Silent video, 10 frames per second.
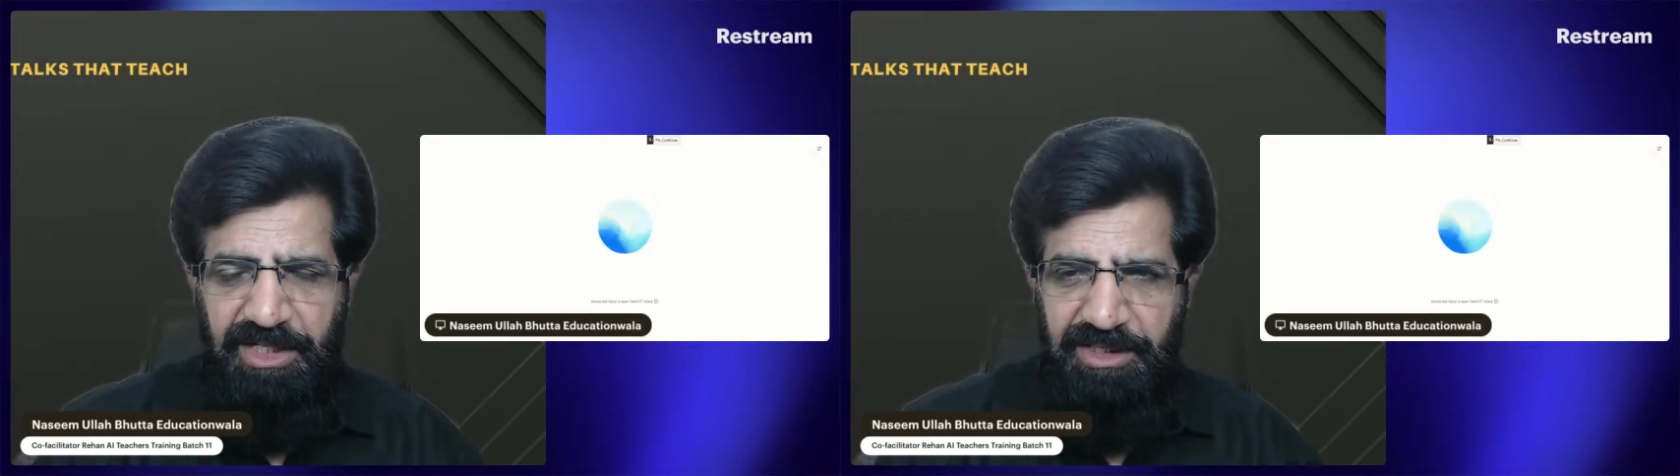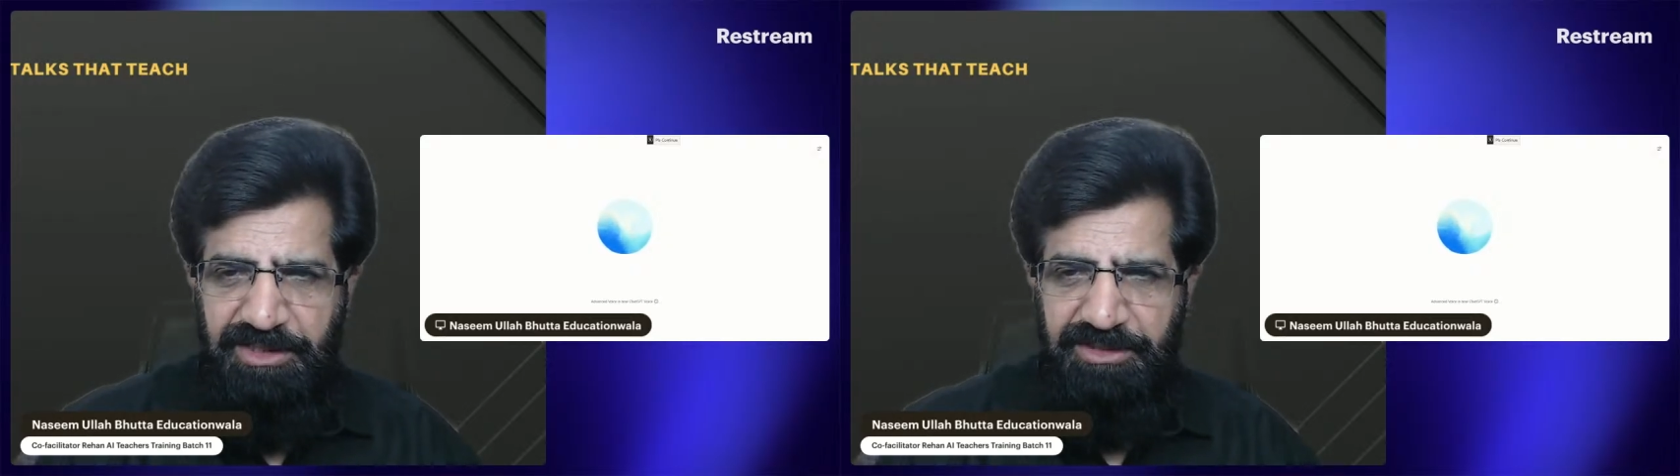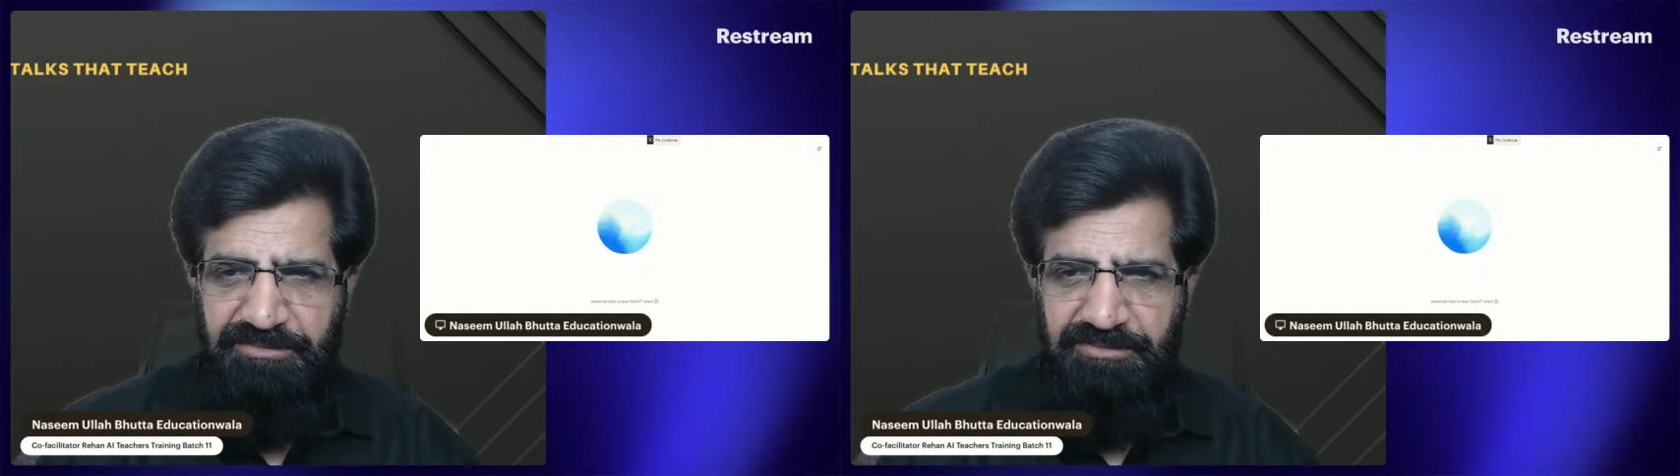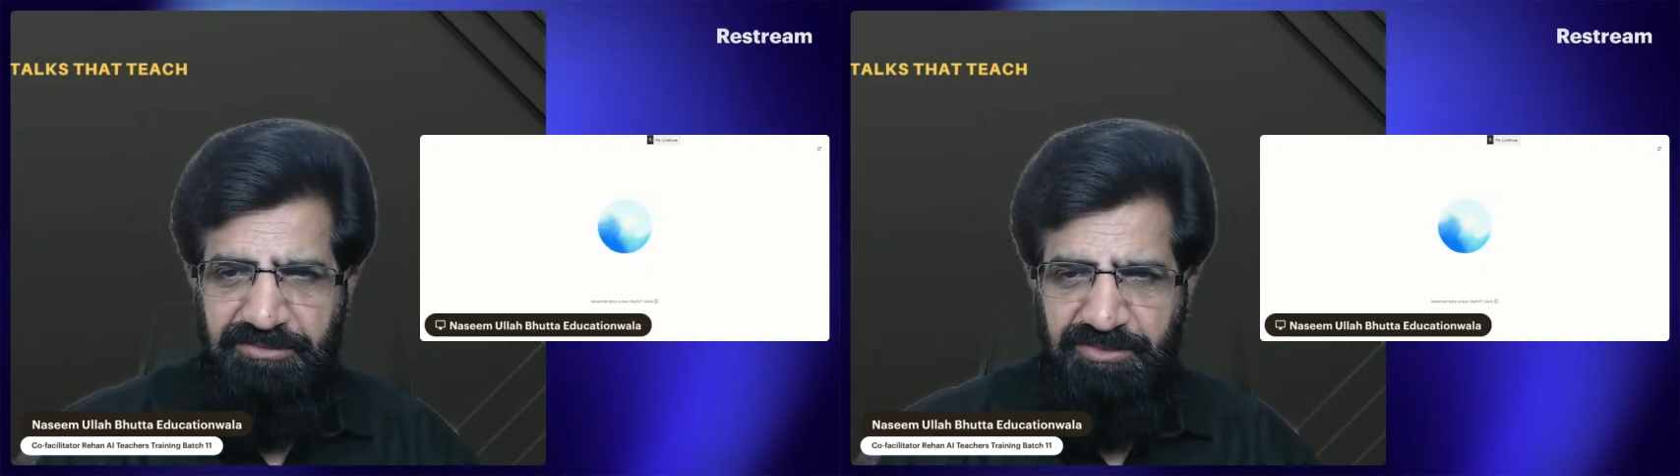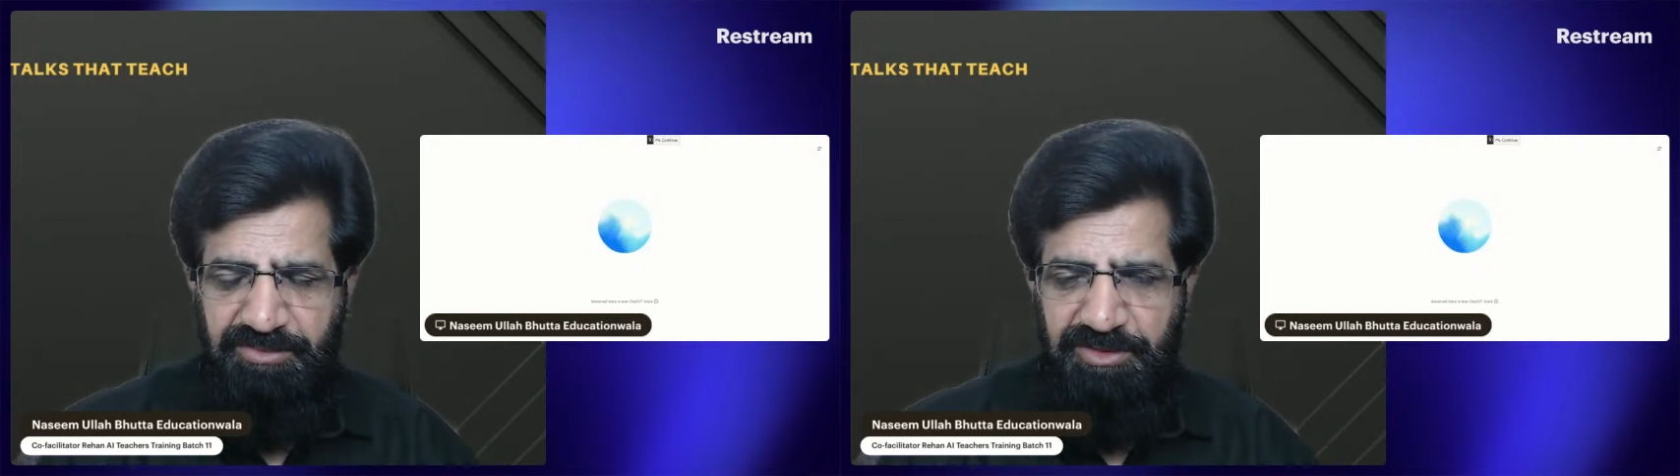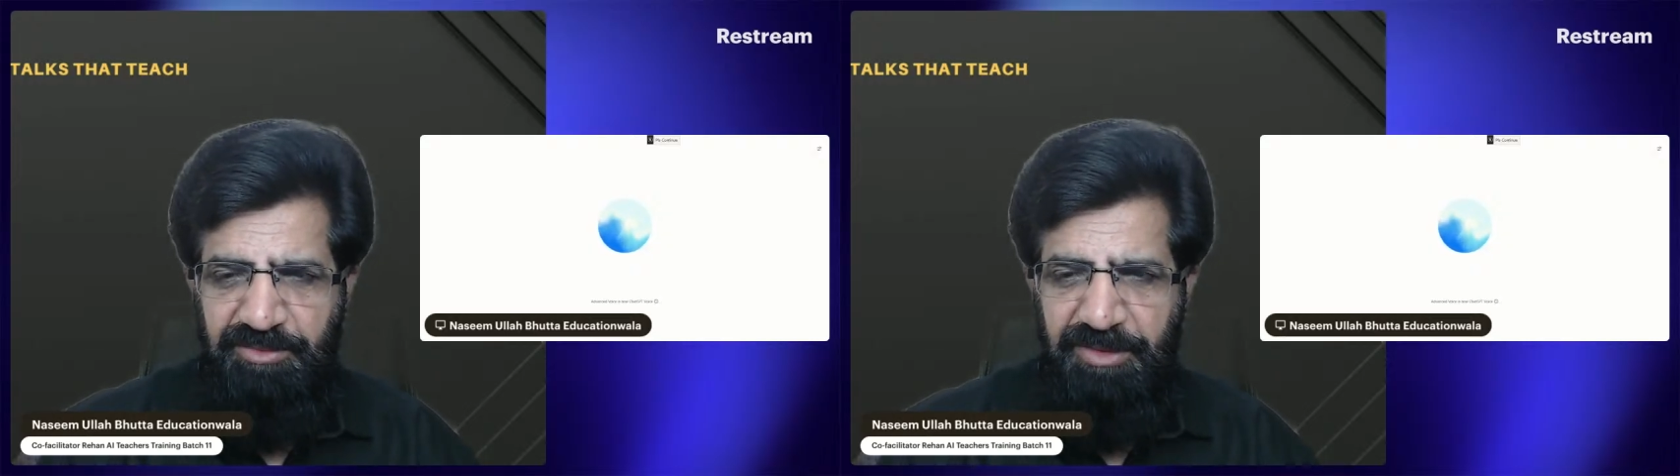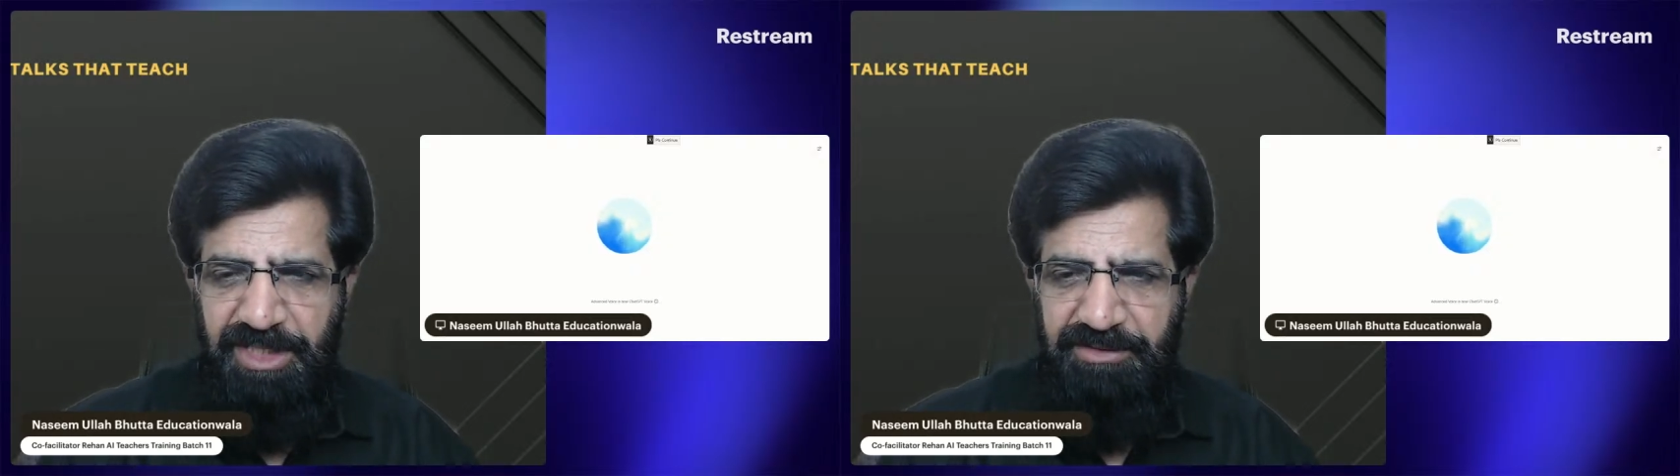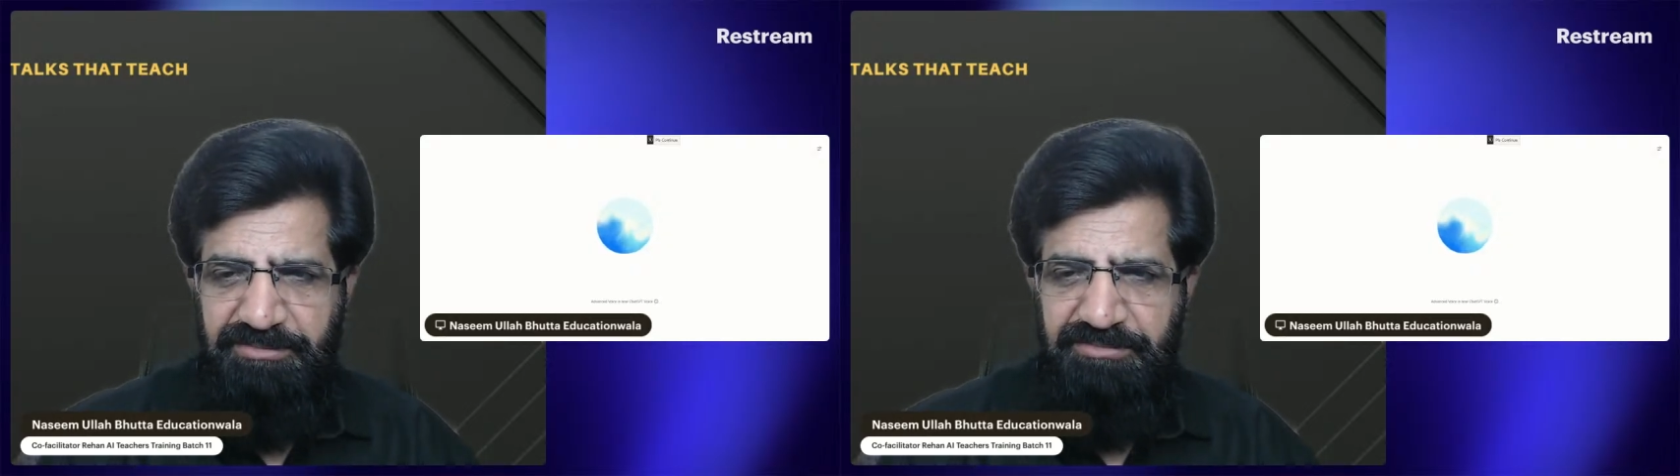uh,
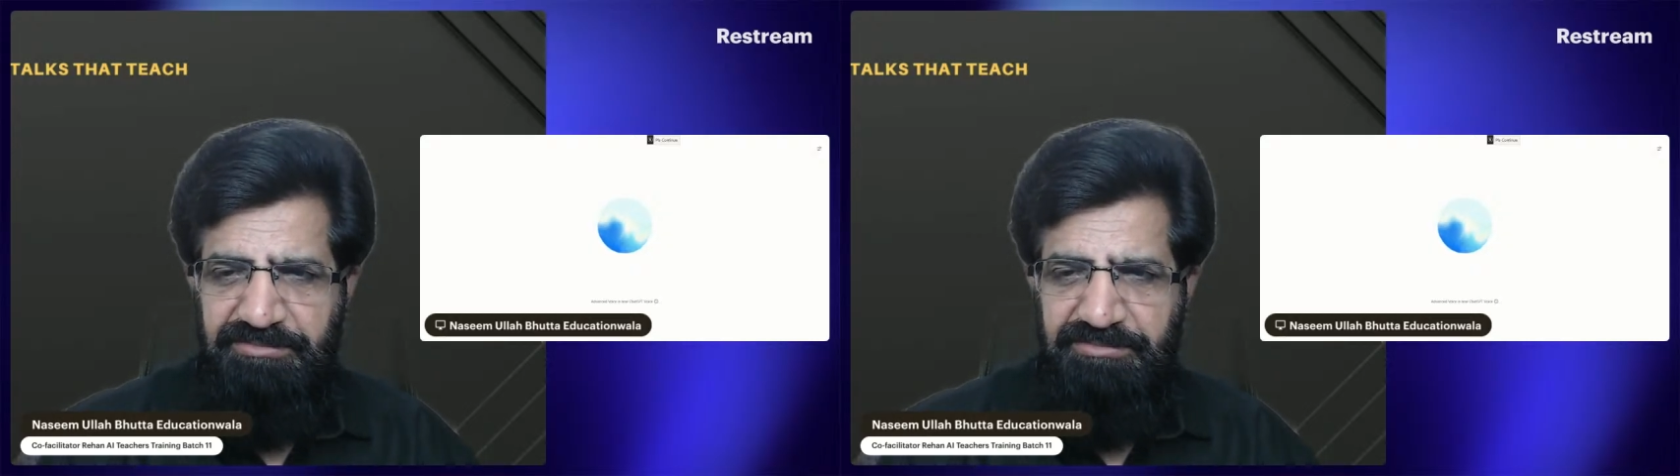my